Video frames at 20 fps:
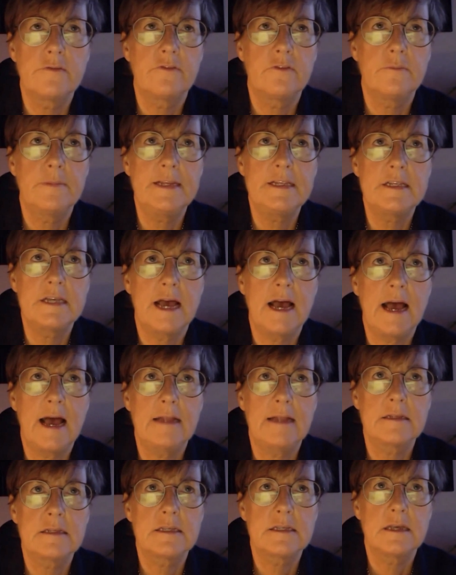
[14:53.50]
for me to
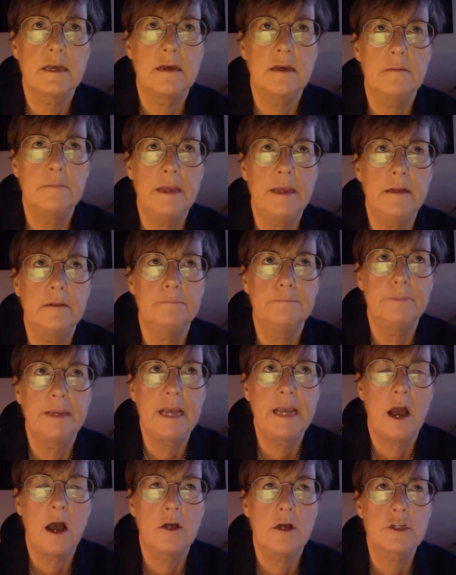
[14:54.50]
answer, Emil,
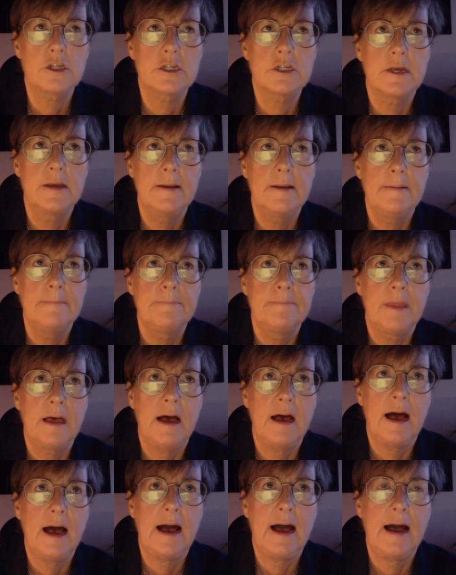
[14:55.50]
because
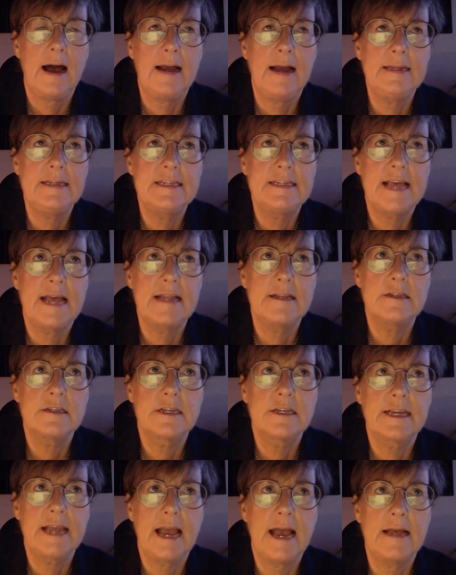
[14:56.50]
I tend
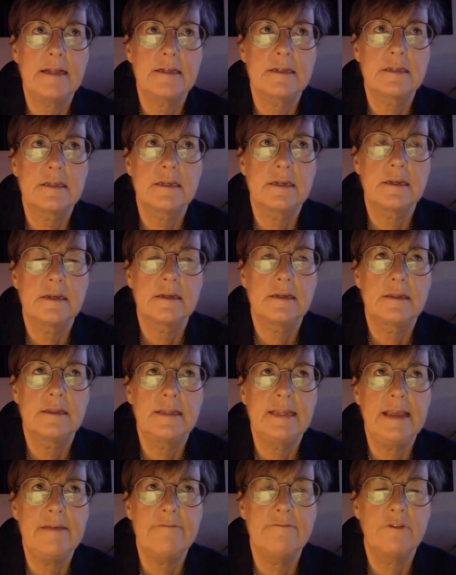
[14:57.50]
to get
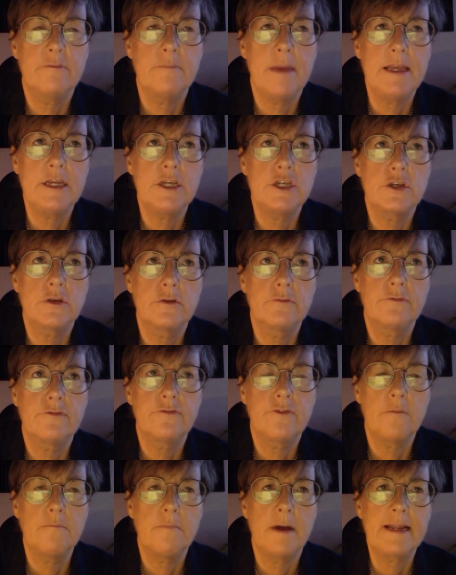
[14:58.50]
the information
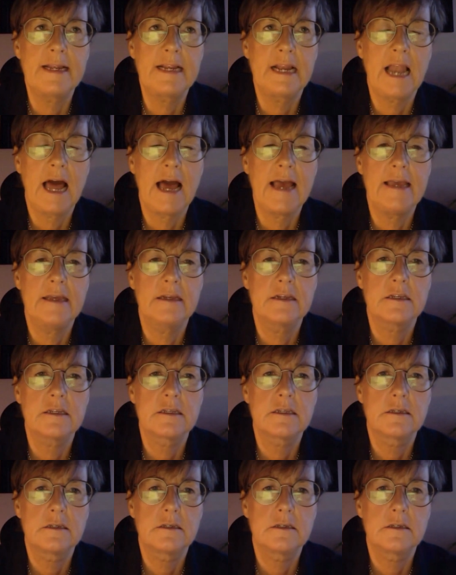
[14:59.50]
from my clients